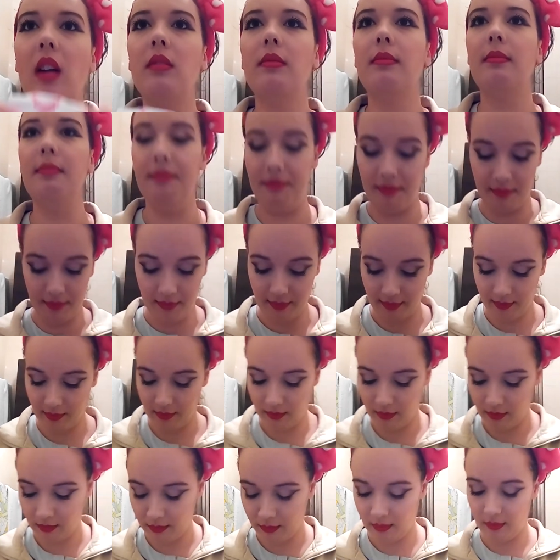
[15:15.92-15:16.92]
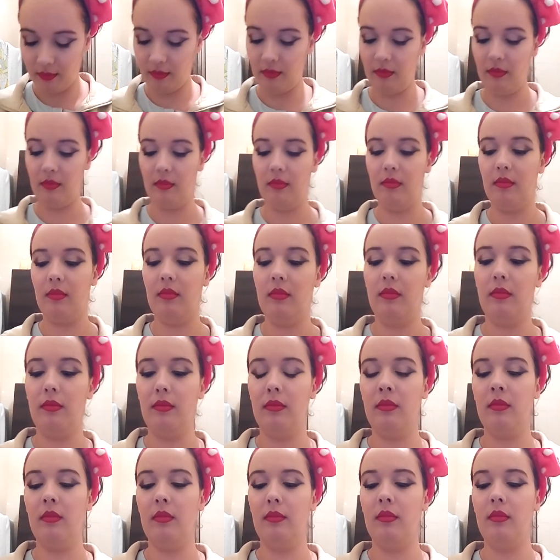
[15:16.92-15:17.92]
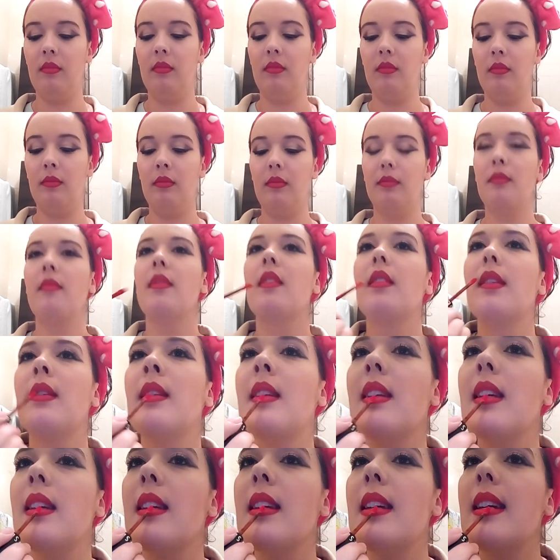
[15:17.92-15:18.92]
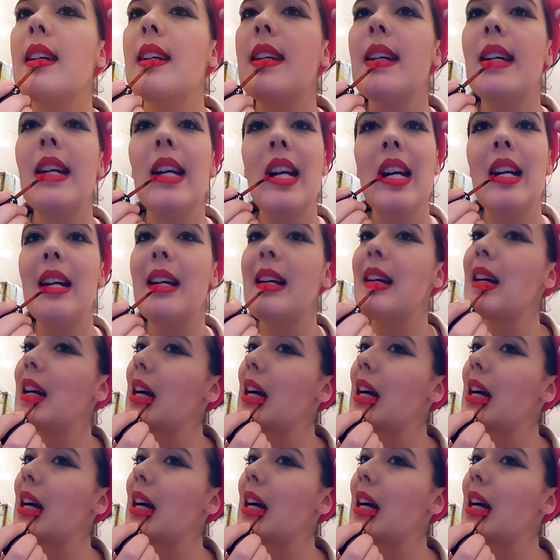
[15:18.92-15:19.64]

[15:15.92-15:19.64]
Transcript: to remove the excess, then another layer.